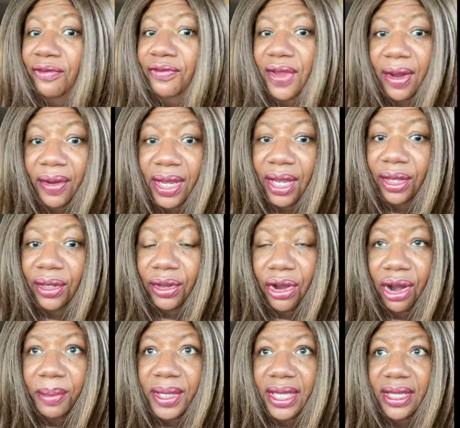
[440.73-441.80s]
very
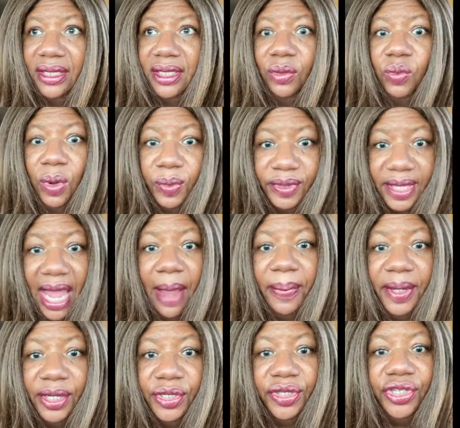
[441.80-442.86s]
alarmed at this and what was
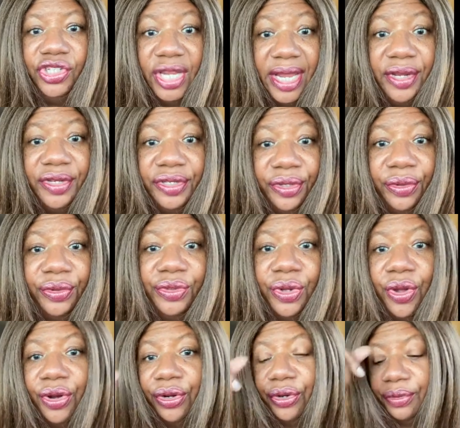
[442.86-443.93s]
happening to the changes in their
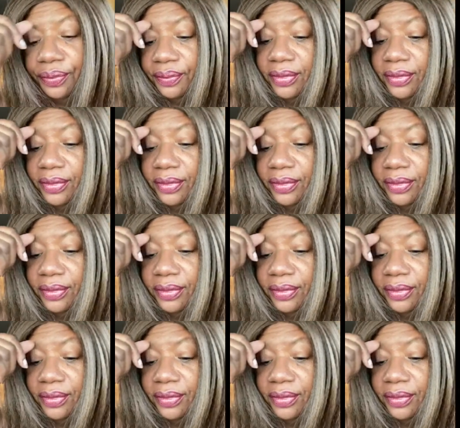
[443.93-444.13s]
daughter.